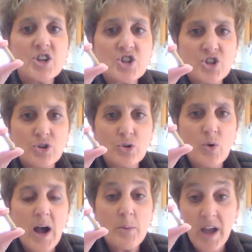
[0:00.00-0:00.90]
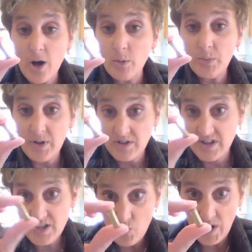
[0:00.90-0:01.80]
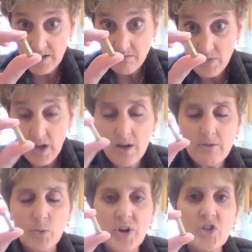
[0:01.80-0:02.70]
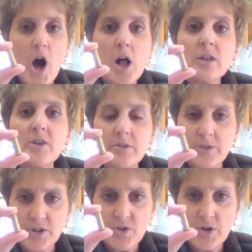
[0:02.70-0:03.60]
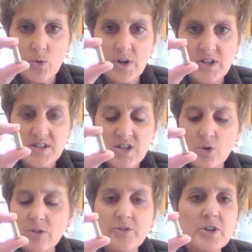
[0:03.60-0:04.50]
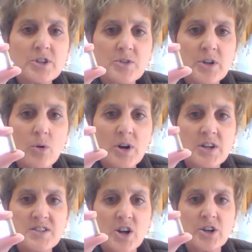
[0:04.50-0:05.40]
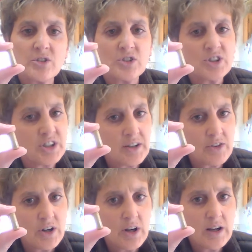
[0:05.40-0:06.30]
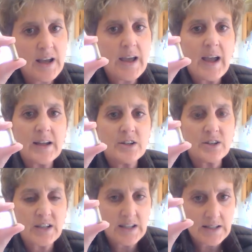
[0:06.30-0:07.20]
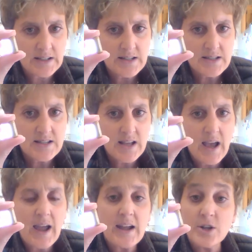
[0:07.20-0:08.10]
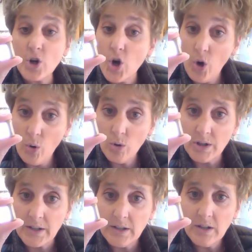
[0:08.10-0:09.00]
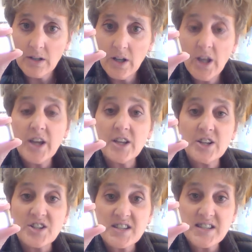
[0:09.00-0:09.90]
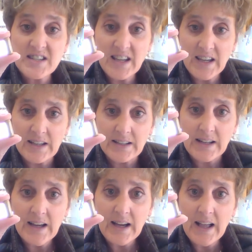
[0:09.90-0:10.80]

to help this one with all of our filtering organs. So your filtering organs are your liver and your kidneys and your colon, your skin,